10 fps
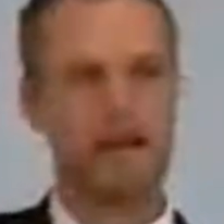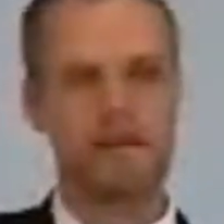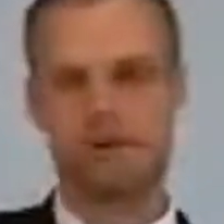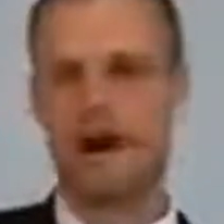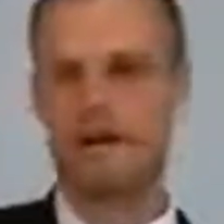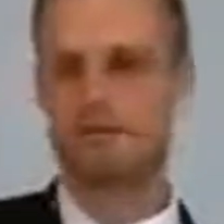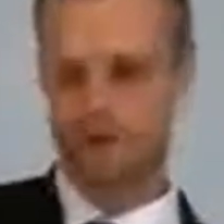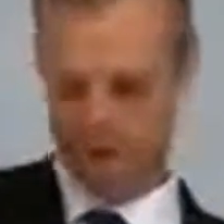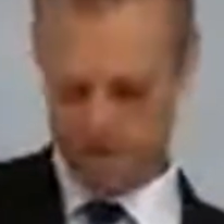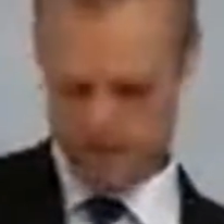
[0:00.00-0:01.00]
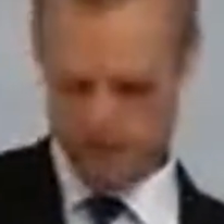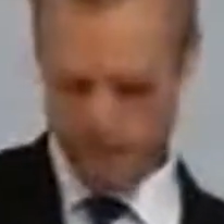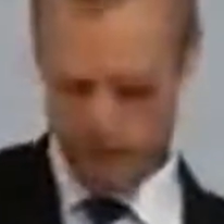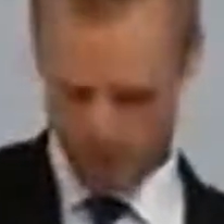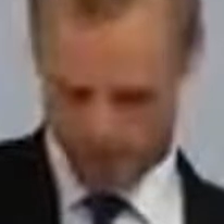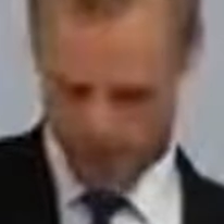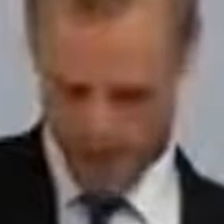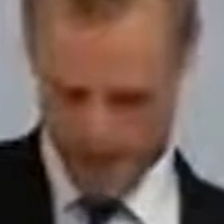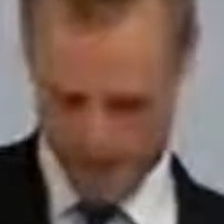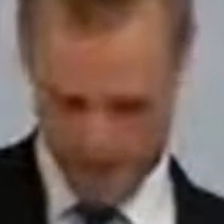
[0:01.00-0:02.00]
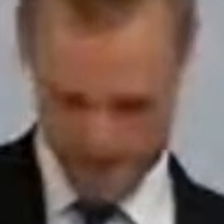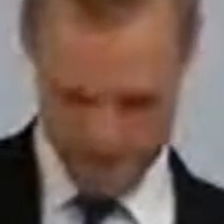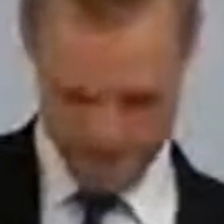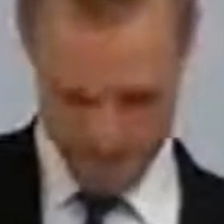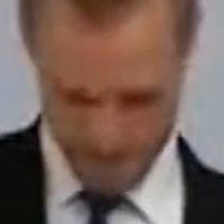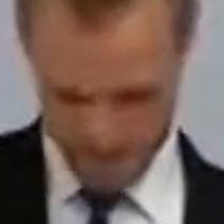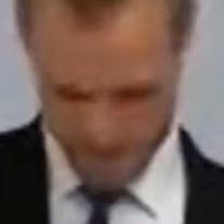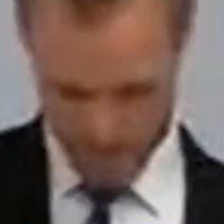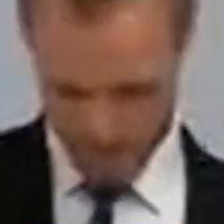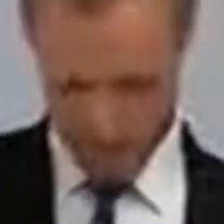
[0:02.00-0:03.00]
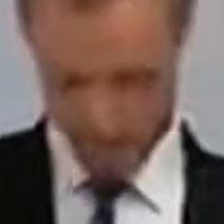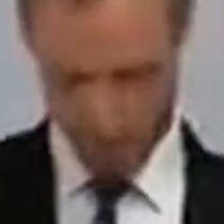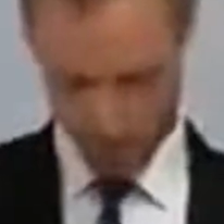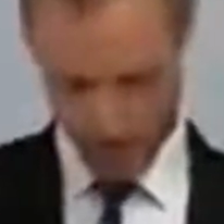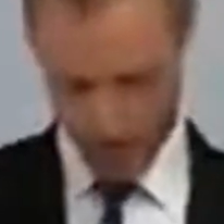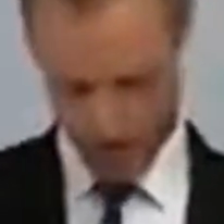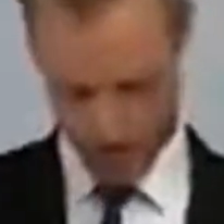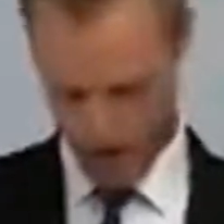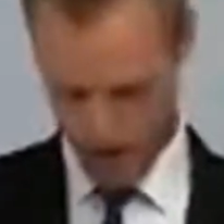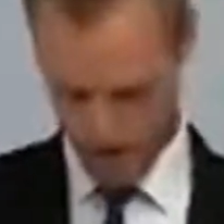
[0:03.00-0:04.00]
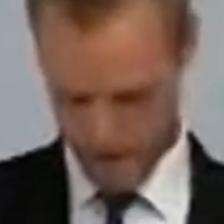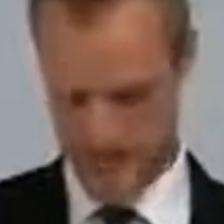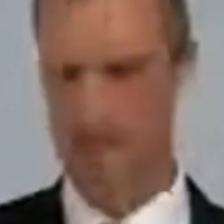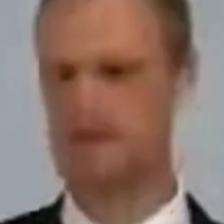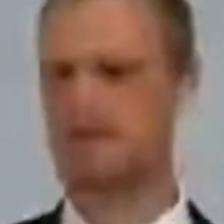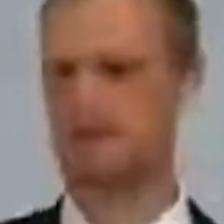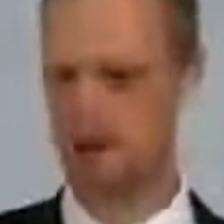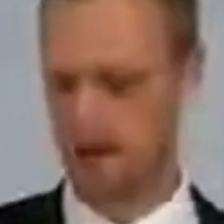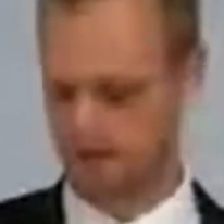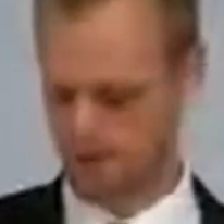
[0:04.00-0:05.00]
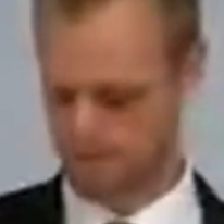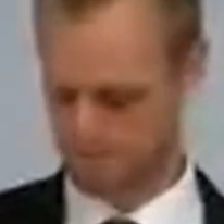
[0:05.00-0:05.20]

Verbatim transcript: The grass withers and the flower fades, but the word of our God stands forever.